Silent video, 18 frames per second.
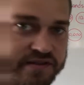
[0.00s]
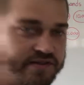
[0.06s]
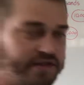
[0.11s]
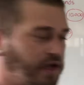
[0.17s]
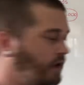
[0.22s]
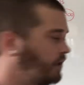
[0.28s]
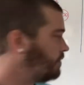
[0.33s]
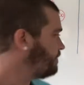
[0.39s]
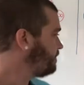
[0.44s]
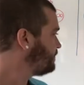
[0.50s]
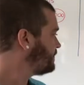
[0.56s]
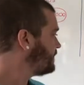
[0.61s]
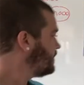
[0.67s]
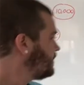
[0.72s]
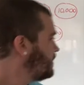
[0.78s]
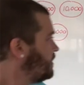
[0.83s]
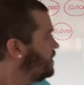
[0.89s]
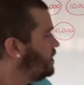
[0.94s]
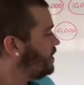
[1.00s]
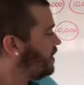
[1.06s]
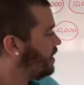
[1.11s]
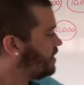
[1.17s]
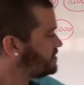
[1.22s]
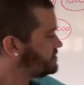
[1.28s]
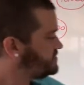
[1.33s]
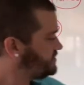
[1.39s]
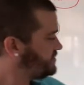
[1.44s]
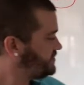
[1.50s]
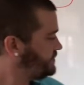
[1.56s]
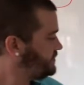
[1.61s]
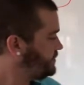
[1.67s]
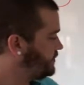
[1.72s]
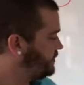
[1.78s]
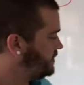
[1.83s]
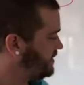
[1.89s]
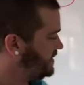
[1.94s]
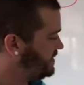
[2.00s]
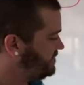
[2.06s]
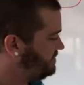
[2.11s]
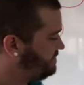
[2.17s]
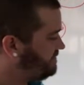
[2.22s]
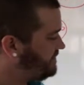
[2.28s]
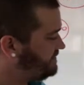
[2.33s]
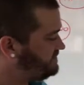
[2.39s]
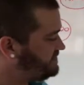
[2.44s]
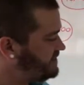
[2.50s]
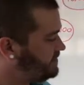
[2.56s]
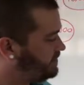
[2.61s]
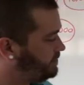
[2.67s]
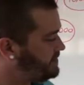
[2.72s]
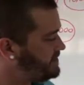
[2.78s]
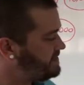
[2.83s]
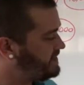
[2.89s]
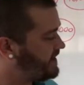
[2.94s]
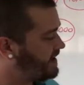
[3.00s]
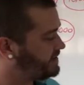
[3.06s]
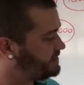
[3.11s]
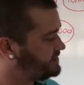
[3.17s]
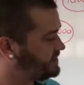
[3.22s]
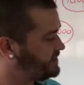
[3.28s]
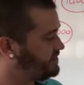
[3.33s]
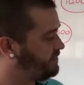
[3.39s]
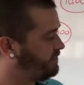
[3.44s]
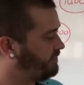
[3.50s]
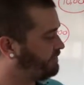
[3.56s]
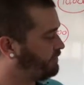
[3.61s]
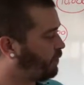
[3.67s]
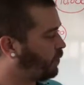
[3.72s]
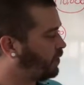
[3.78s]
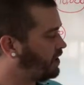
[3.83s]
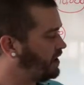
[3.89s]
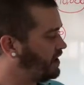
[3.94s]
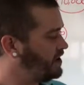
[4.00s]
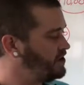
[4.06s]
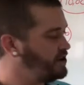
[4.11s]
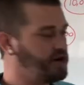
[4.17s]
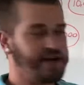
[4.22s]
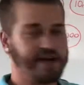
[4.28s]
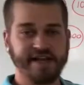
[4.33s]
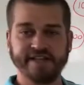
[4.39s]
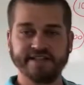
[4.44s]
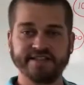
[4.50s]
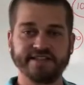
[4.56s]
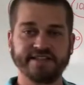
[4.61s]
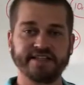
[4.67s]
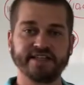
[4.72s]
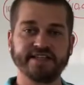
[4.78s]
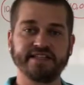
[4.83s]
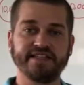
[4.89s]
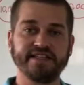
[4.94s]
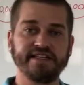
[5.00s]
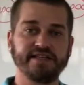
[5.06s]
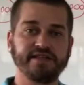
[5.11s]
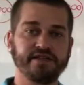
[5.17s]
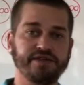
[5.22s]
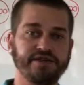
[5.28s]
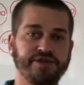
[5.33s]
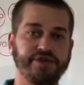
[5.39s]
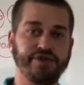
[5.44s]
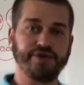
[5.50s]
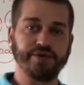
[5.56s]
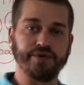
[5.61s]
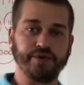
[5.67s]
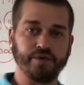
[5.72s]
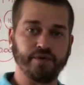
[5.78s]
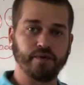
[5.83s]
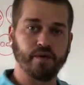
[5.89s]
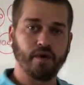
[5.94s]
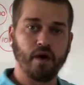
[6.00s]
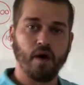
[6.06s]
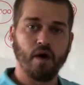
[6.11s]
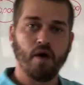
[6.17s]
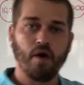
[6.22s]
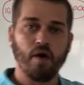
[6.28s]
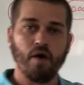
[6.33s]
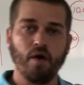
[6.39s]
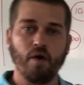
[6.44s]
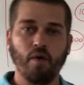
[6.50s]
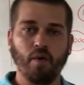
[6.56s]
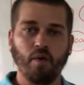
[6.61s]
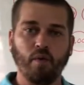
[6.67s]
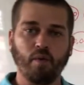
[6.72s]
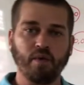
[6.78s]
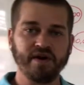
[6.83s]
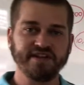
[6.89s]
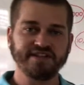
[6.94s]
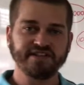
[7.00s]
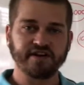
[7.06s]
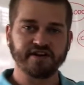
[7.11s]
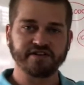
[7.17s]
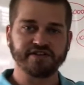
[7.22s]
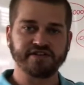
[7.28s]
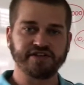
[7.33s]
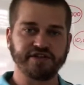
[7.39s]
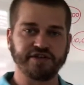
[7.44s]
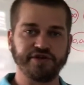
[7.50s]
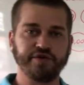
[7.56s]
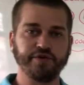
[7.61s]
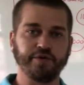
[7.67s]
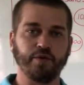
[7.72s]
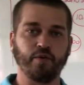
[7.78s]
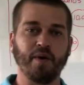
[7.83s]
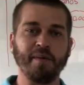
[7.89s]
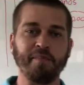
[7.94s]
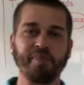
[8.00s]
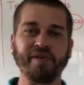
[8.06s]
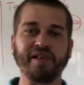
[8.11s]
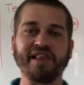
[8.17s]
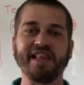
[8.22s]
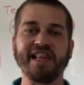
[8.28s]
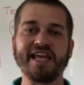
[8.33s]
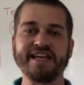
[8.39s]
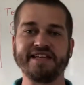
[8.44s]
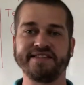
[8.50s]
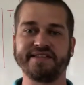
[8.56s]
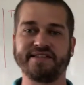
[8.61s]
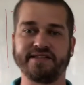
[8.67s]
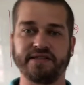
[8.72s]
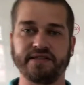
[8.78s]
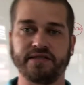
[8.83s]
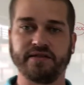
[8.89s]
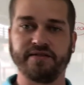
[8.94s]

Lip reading: So, our 2 in 53,462. What is our 2? What place